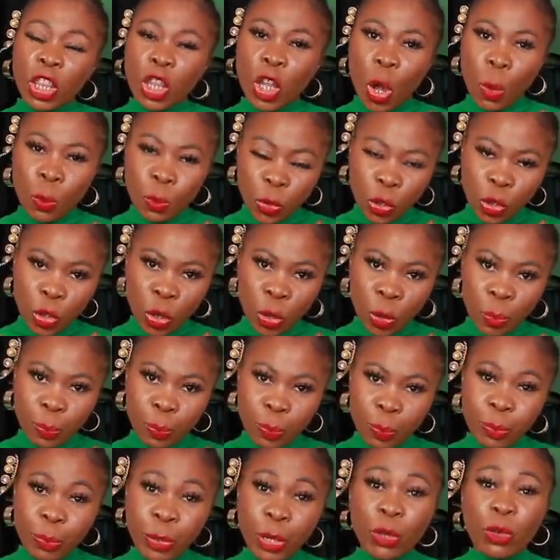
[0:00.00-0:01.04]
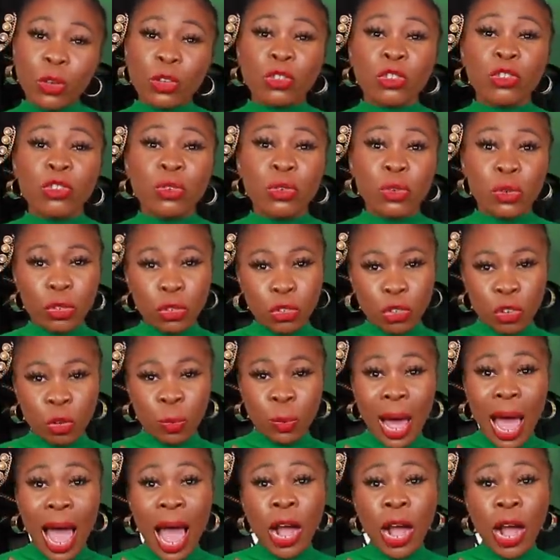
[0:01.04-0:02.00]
thumbs up because YouTube